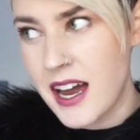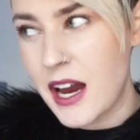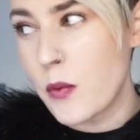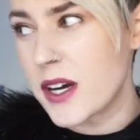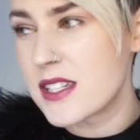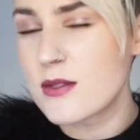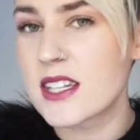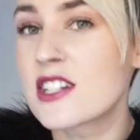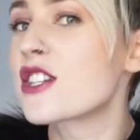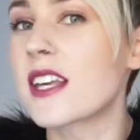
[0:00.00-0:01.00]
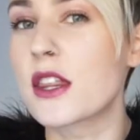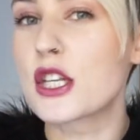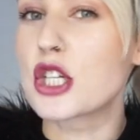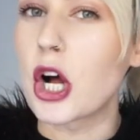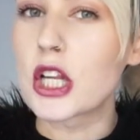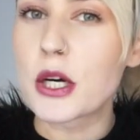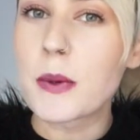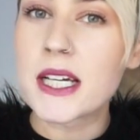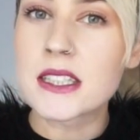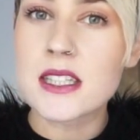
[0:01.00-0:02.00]
I was using just like the dollar
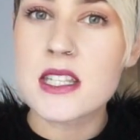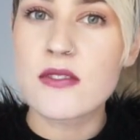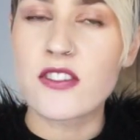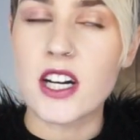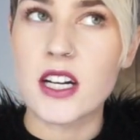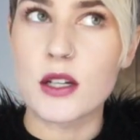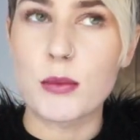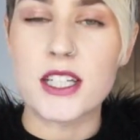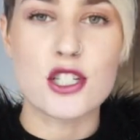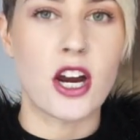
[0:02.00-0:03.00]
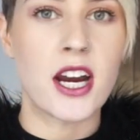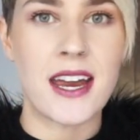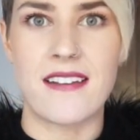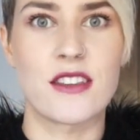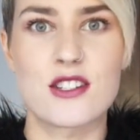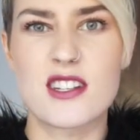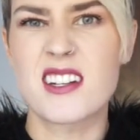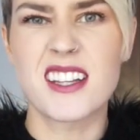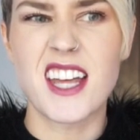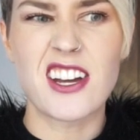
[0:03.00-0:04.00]
ones from Target and they're just
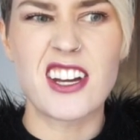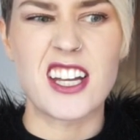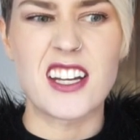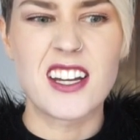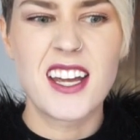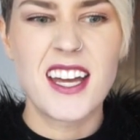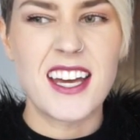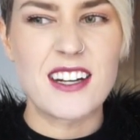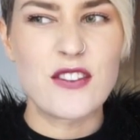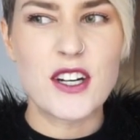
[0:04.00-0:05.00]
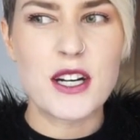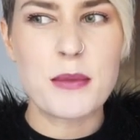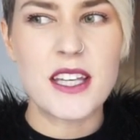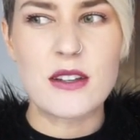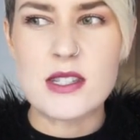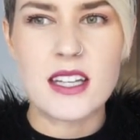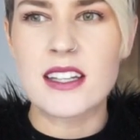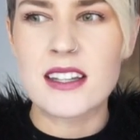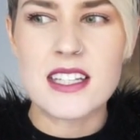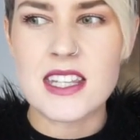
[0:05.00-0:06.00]
not that good. And if you're gonna be
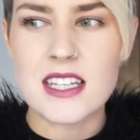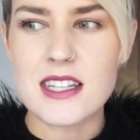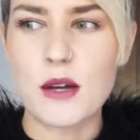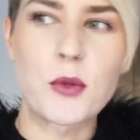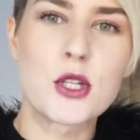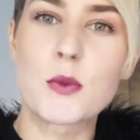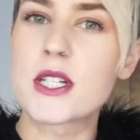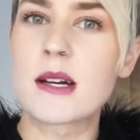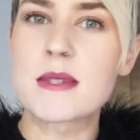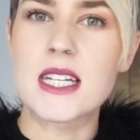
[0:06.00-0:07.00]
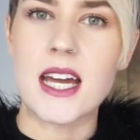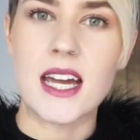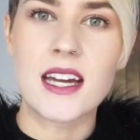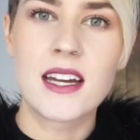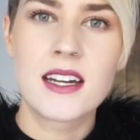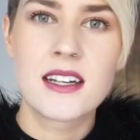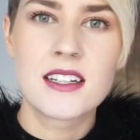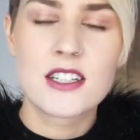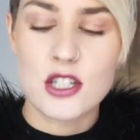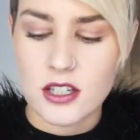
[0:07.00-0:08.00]
using these things like multiple times a day,
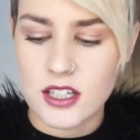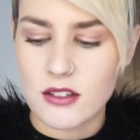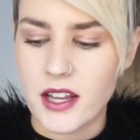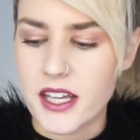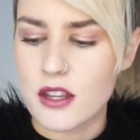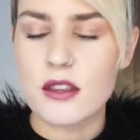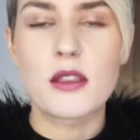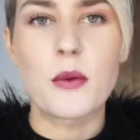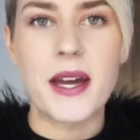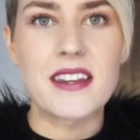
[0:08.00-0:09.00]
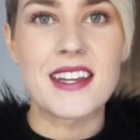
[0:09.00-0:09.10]
shouldn't you like the, the way